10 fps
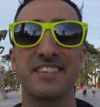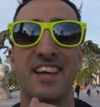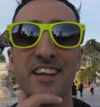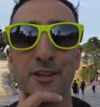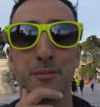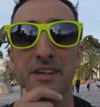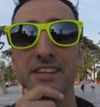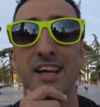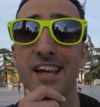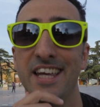
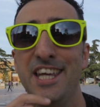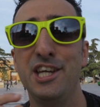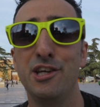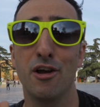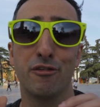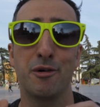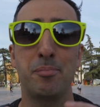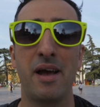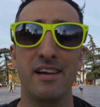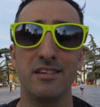Skanderburg. He
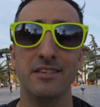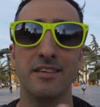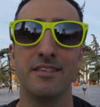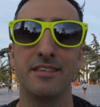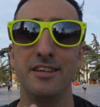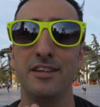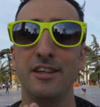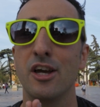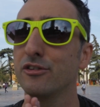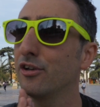repelled
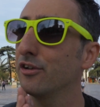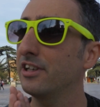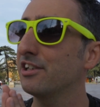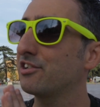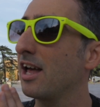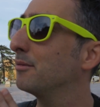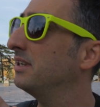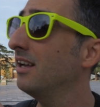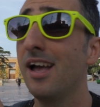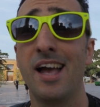the Turkish
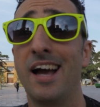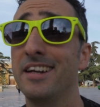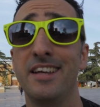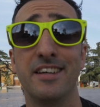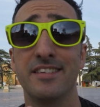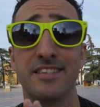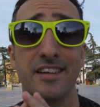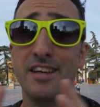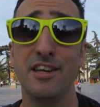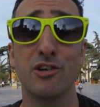army and he is
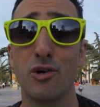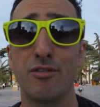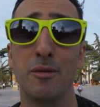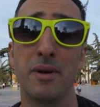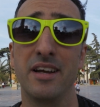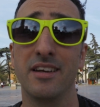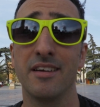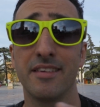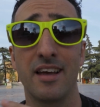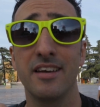the hero of
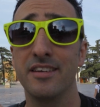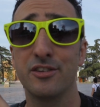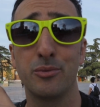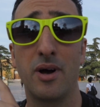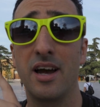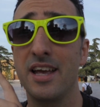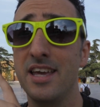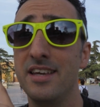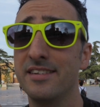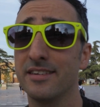Albania. That is why
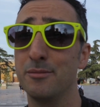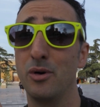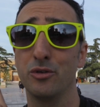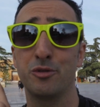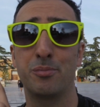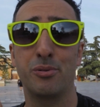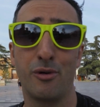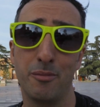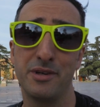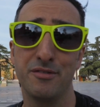he's the most
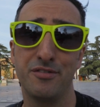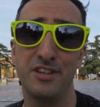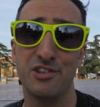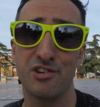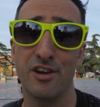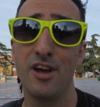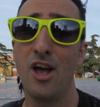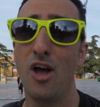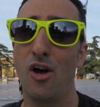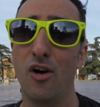prominent feature
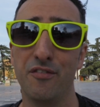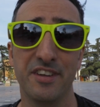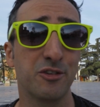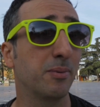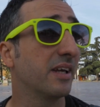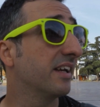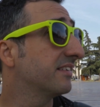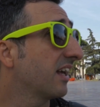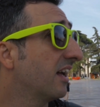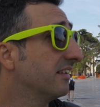of this
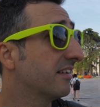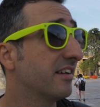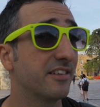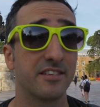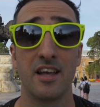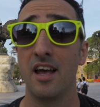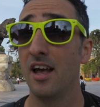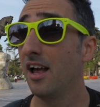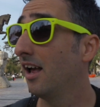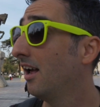place. And there is
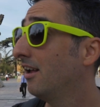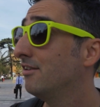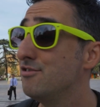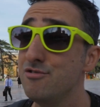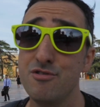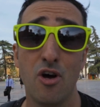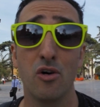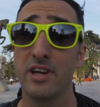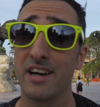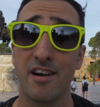
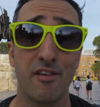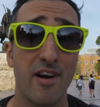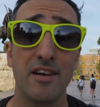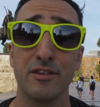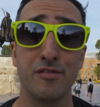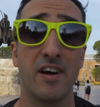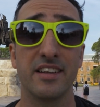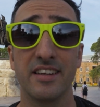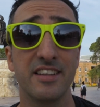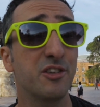no getting around the
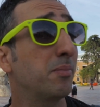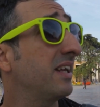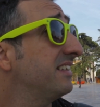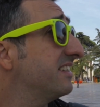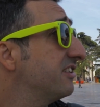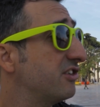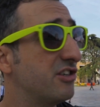fact that this place is